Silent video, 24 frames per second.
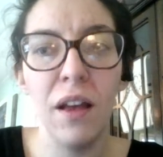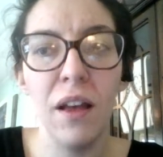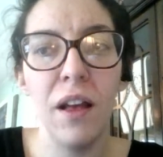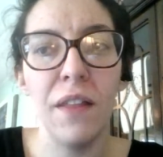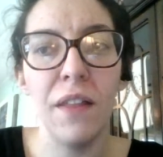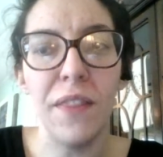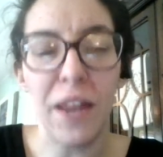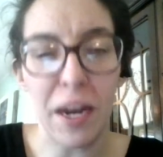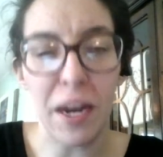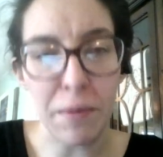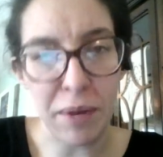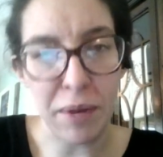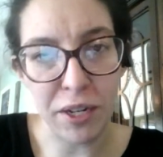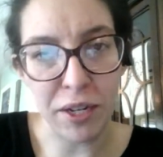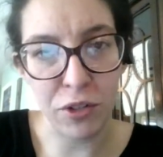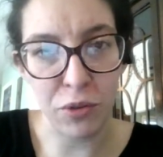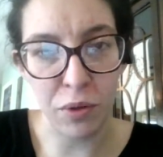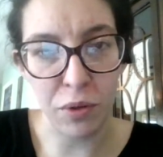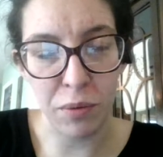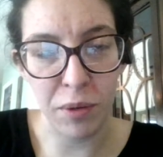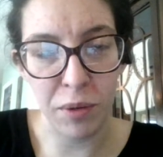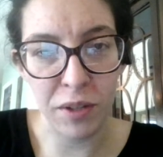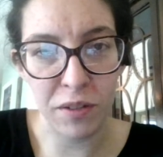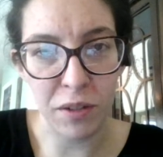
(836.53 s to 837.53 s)
then I might do
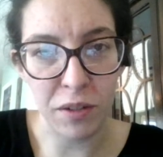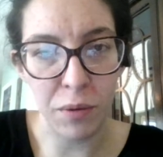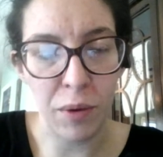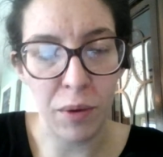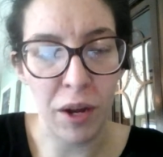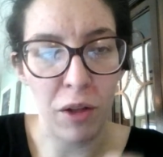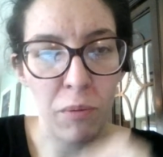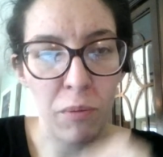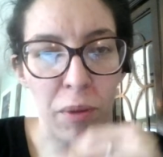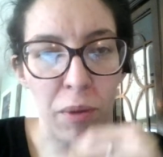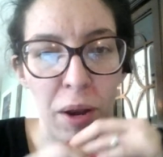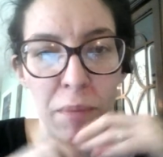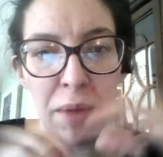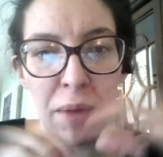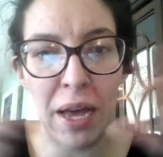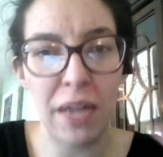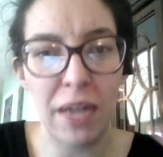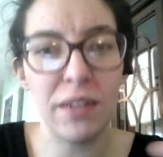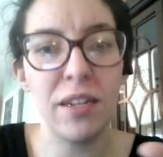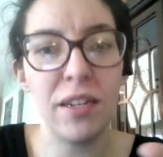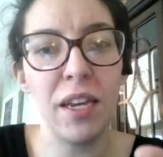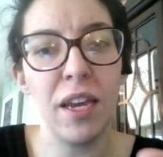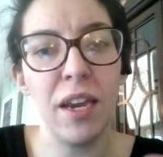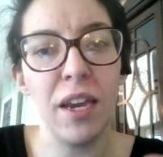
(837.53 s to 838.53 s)
it once in a while. But I'm
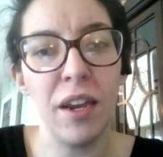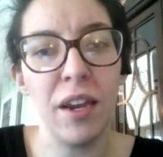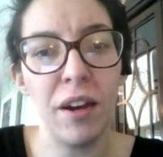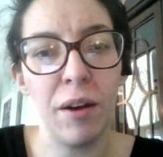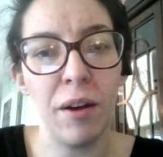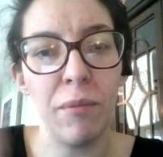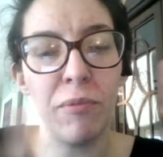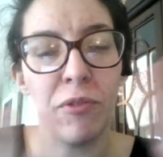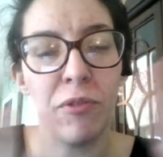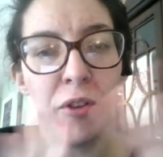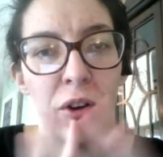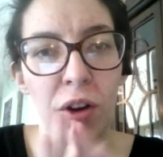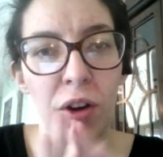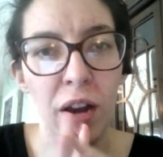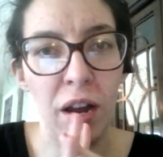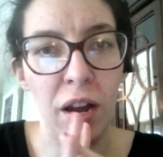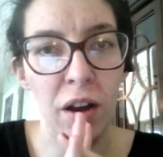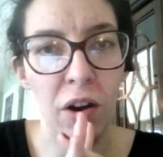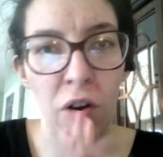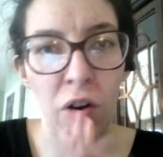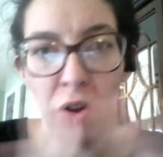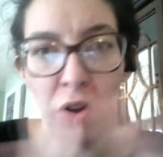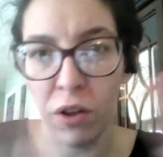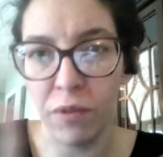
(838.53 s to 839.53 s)
not taking it up for
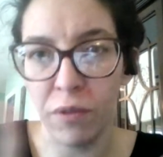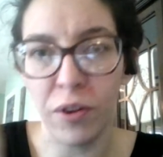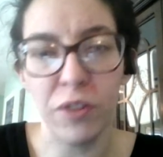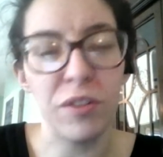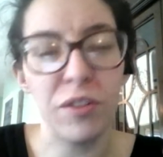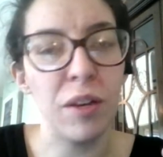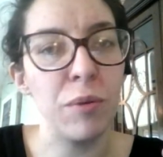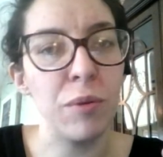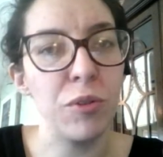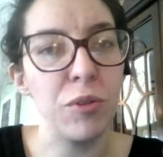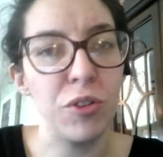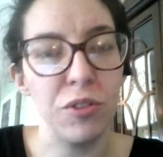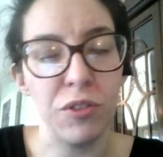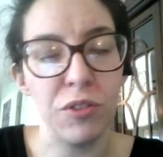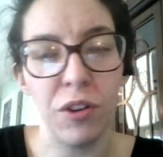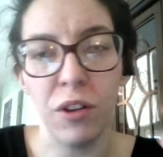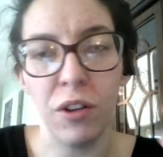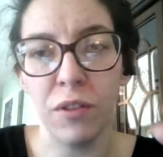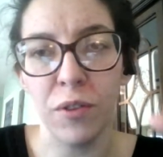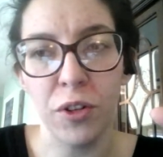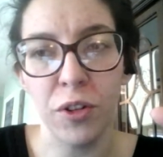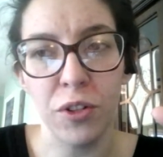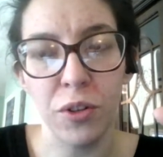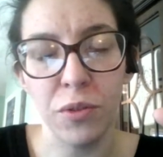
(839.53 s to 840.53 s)
all of our sandwiches and all
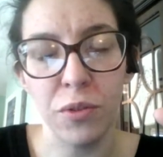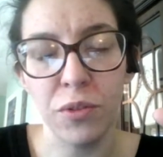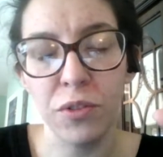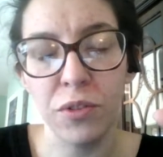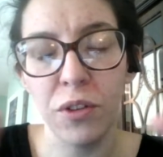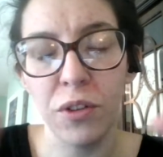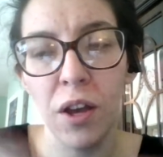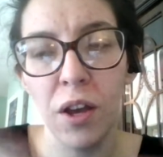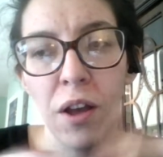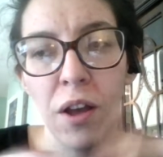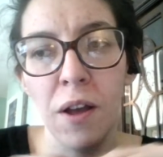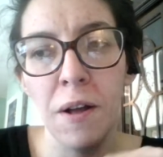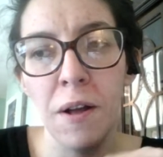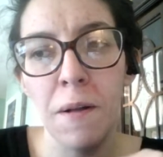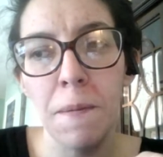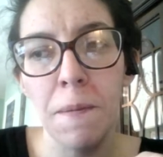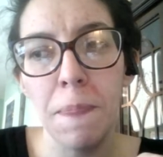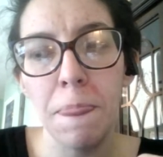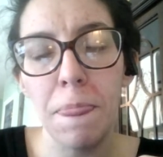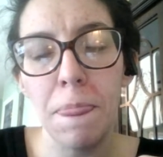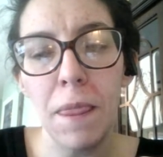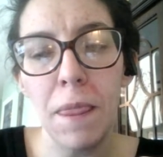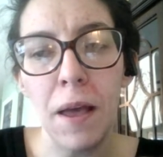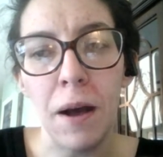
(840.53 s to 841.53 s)
of our toast.
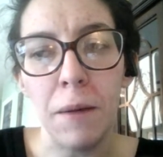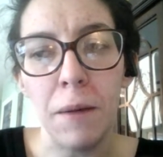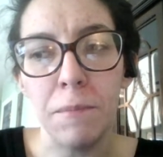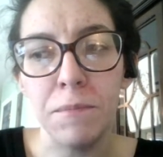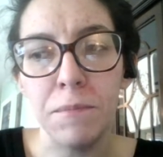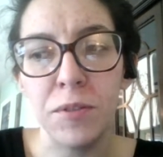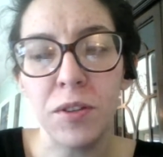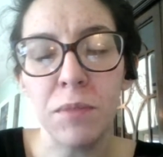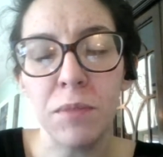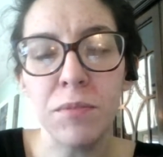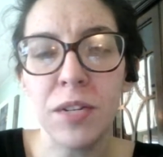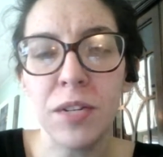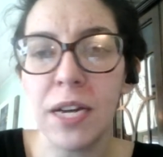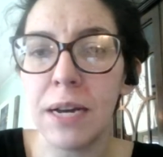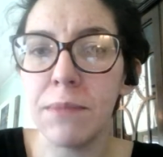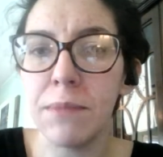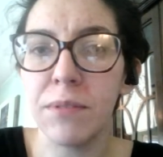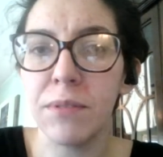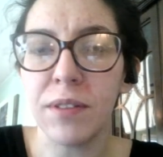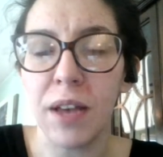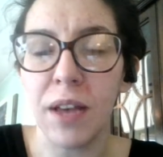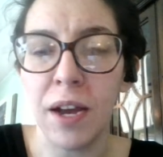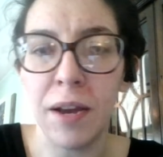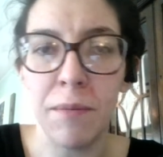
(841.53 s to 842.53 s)
Sometimes I